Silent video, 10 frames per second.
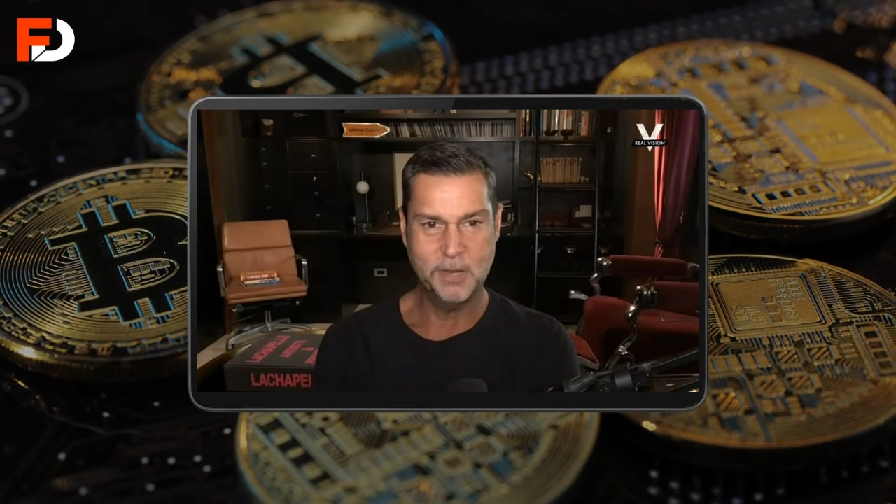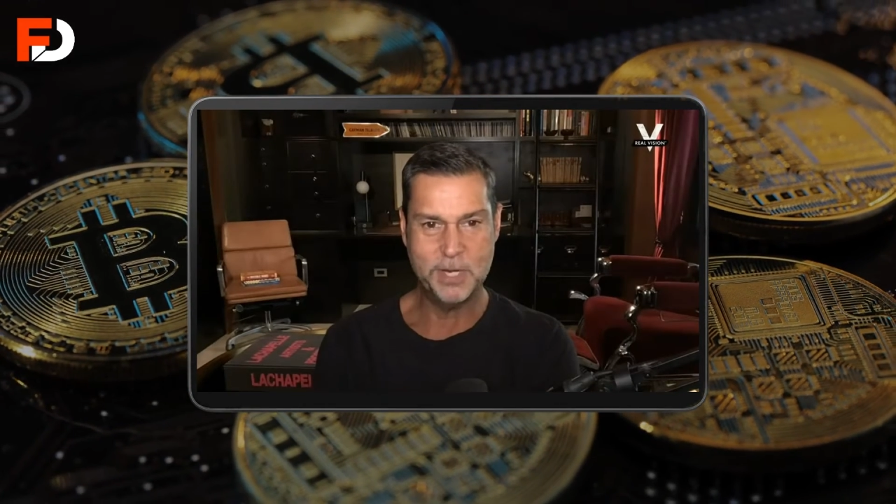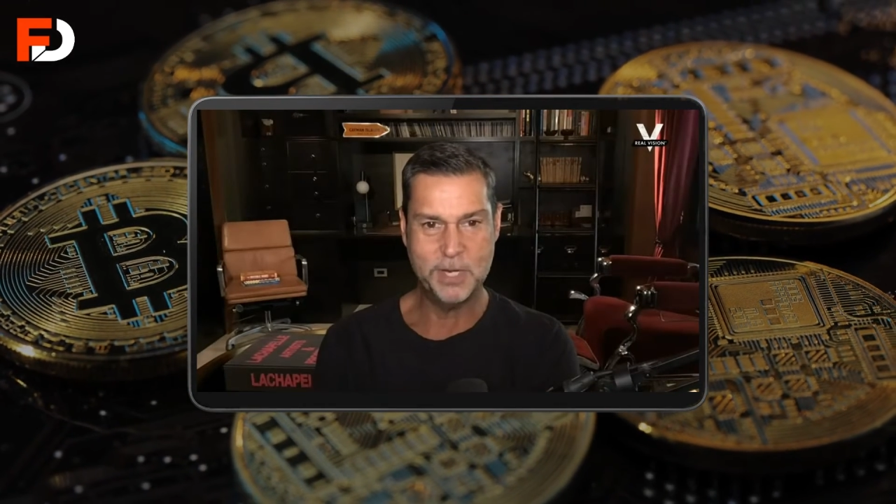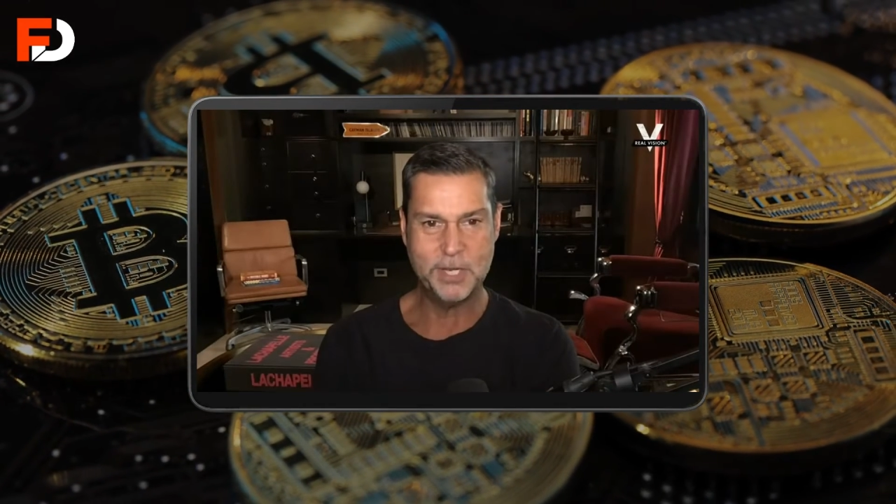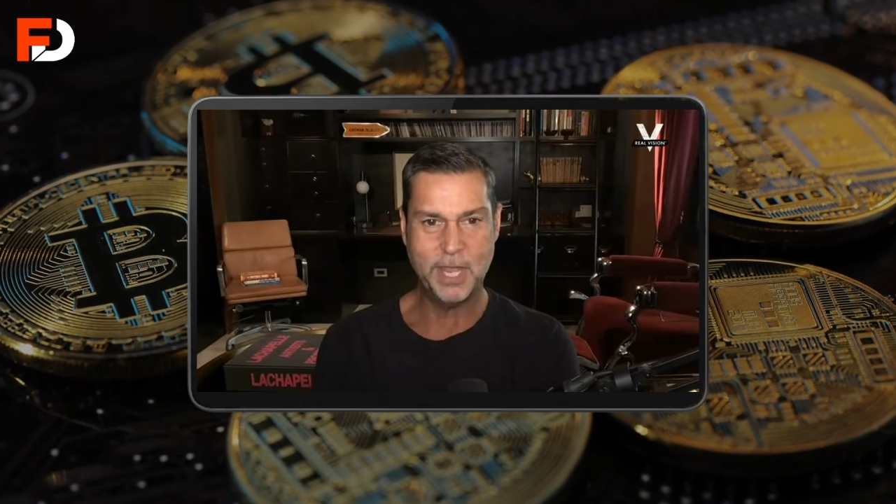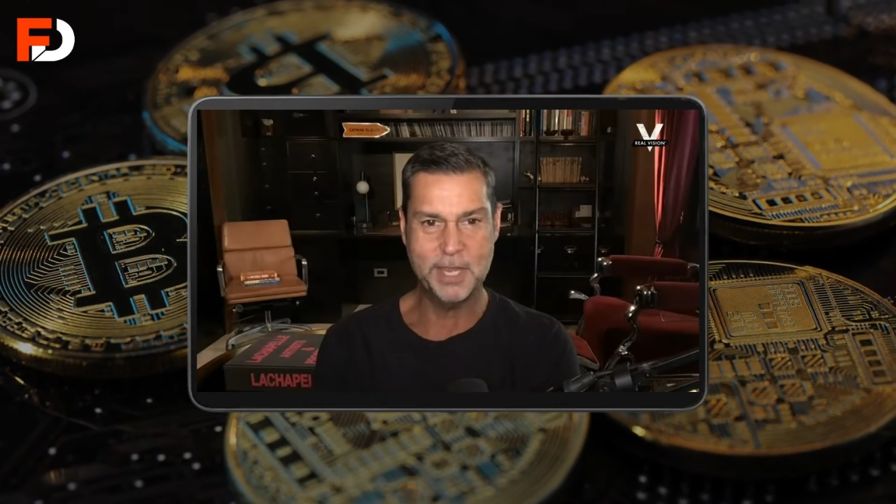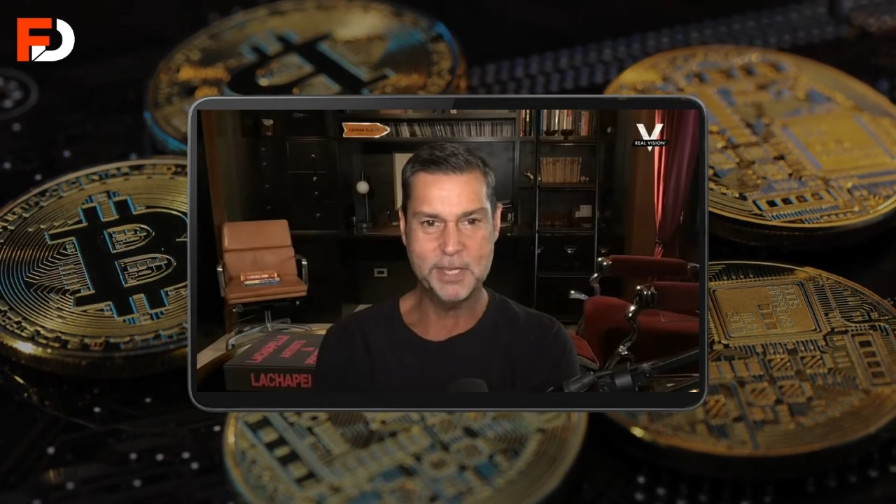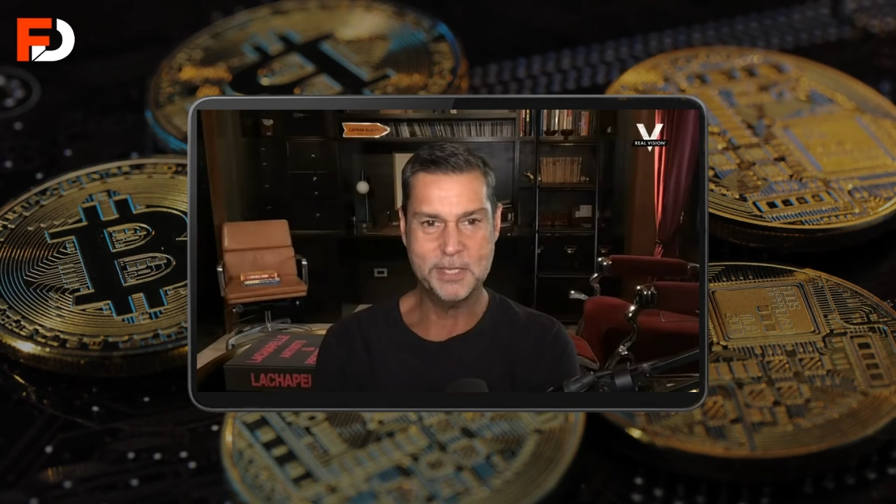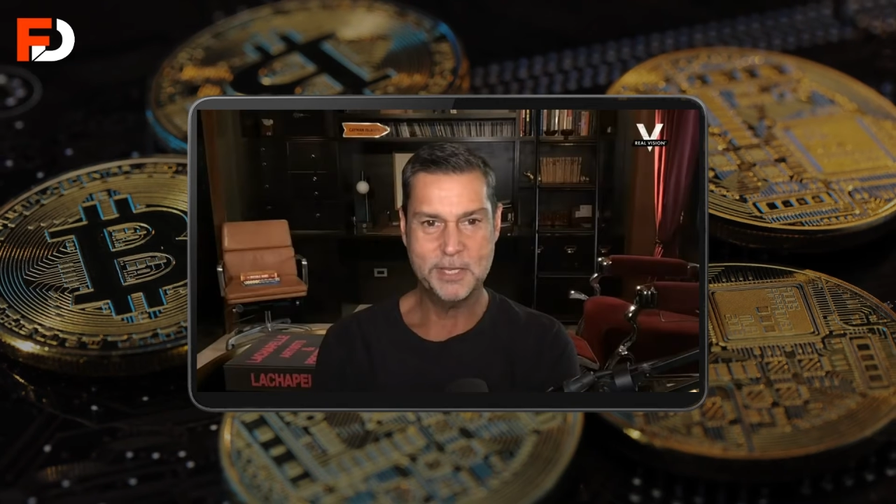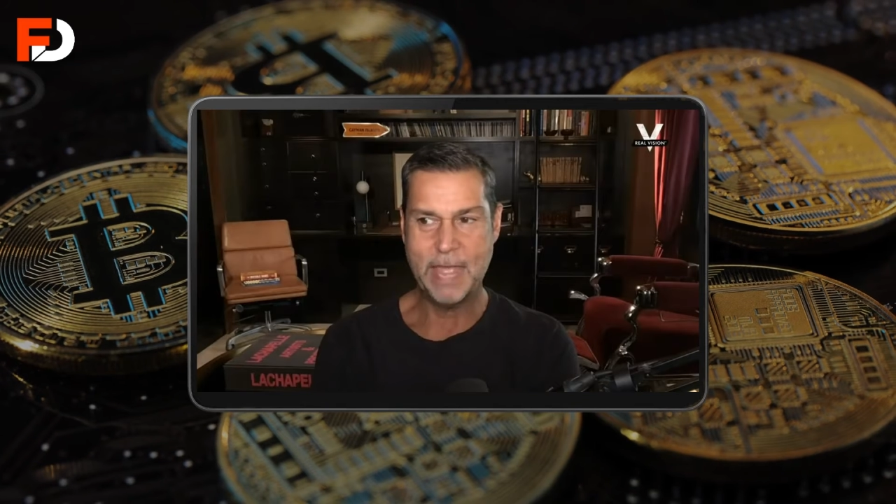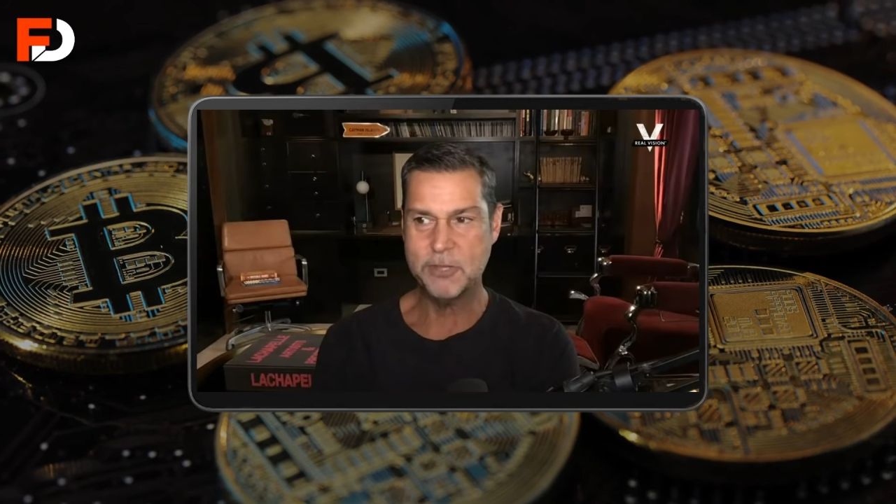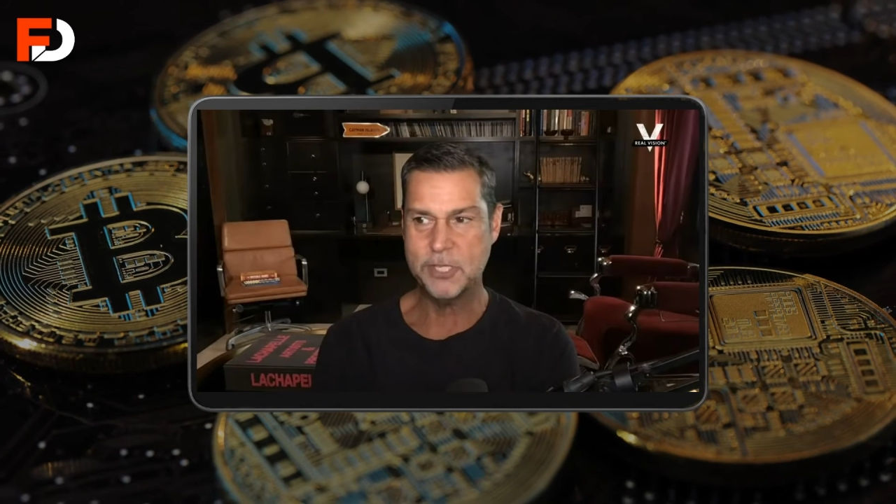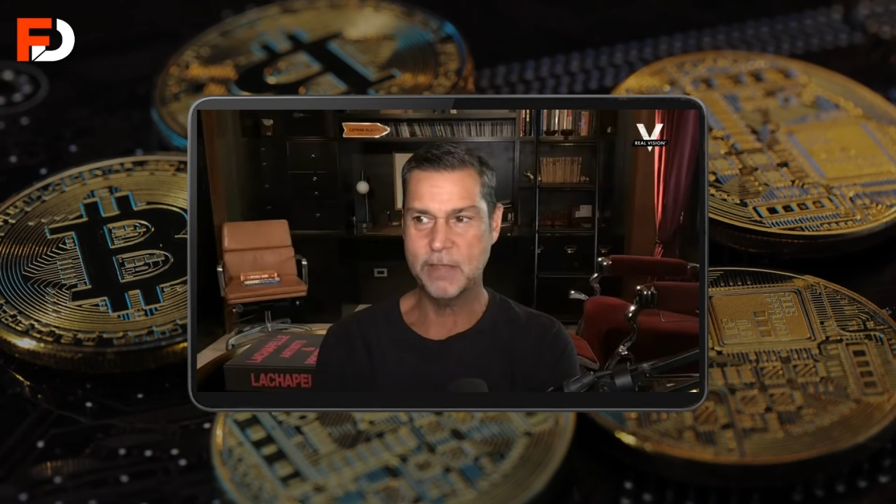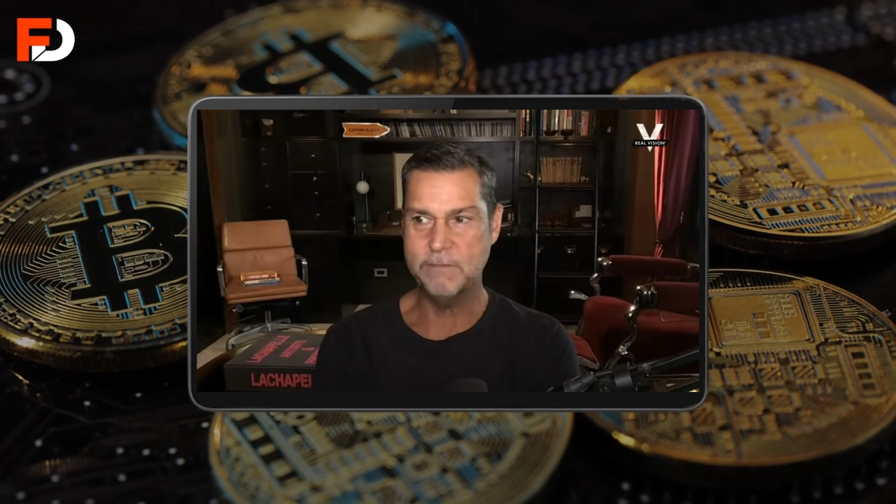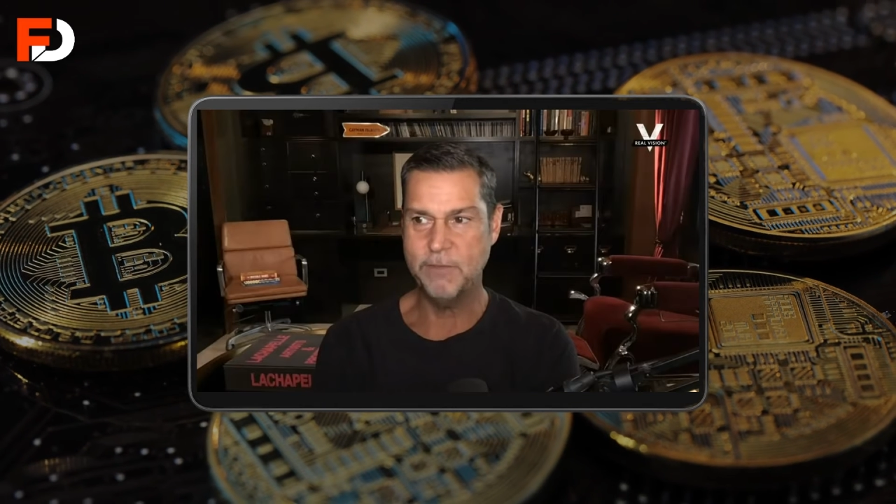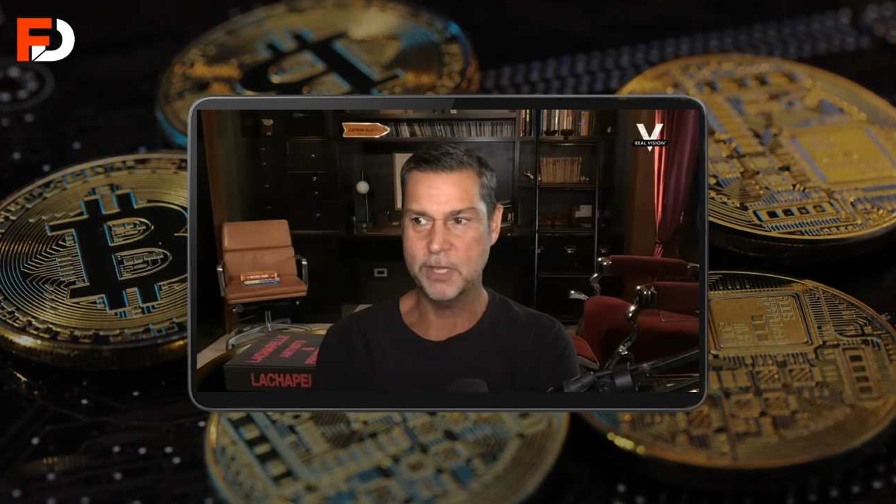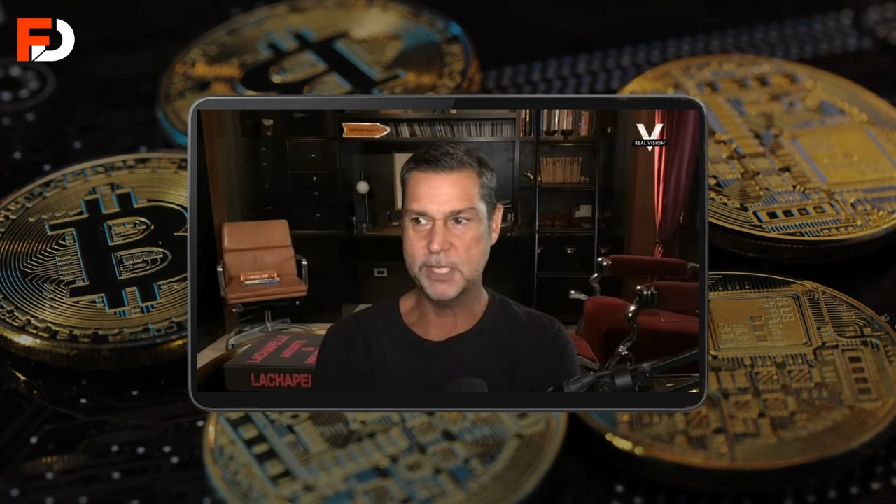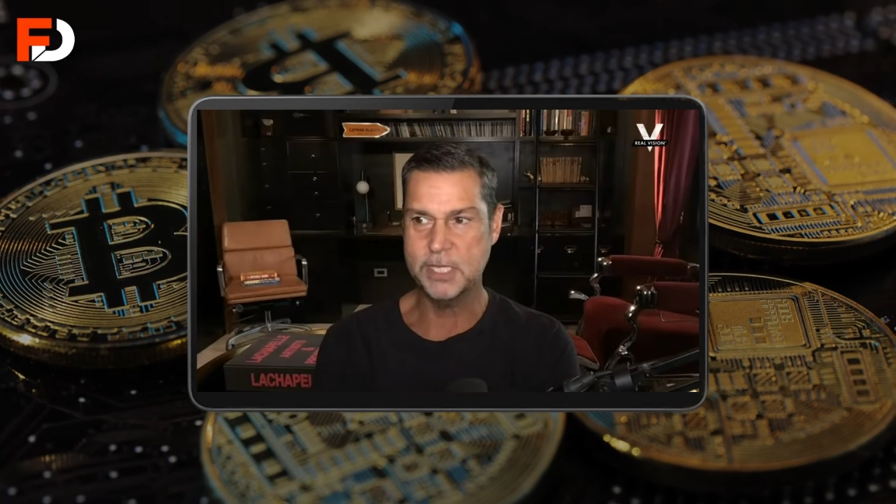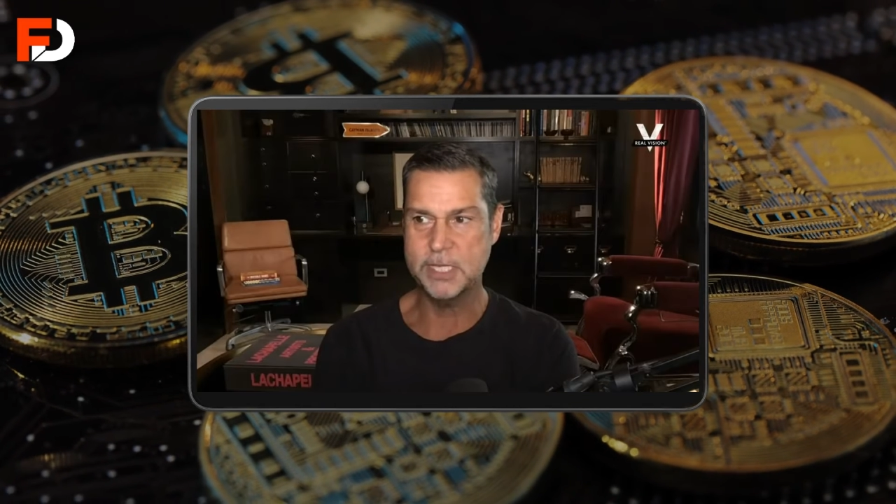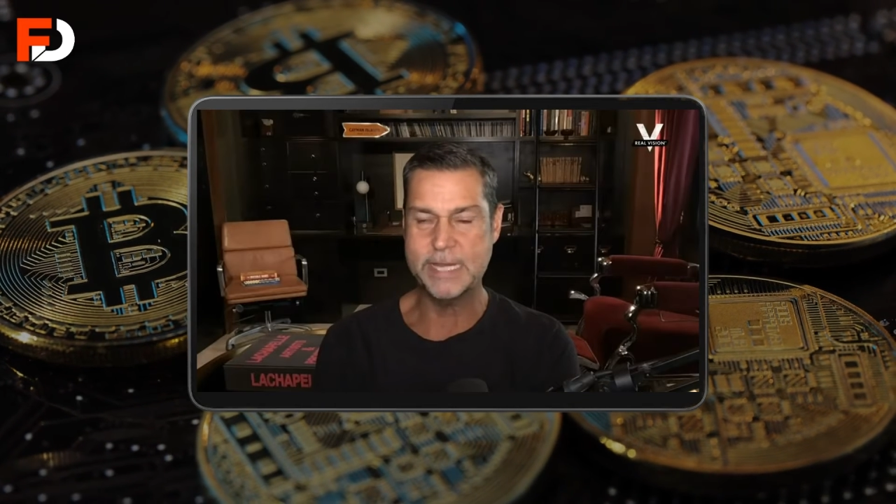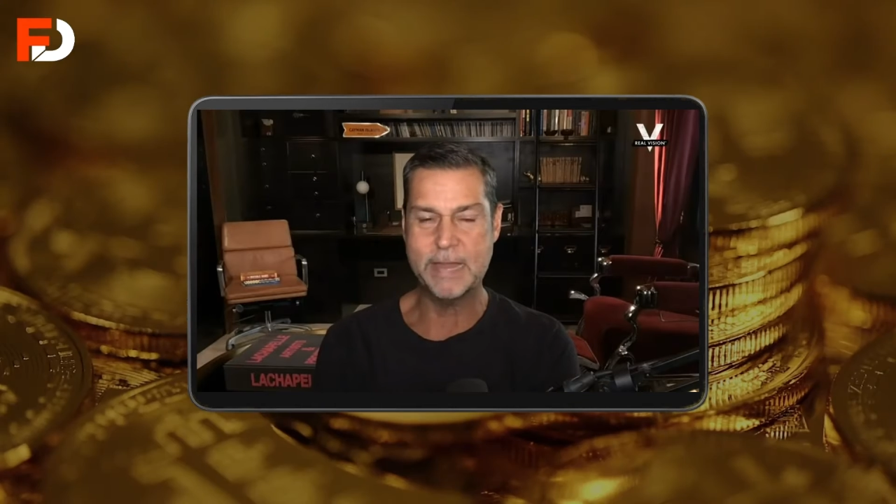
So in which case, downside volatility,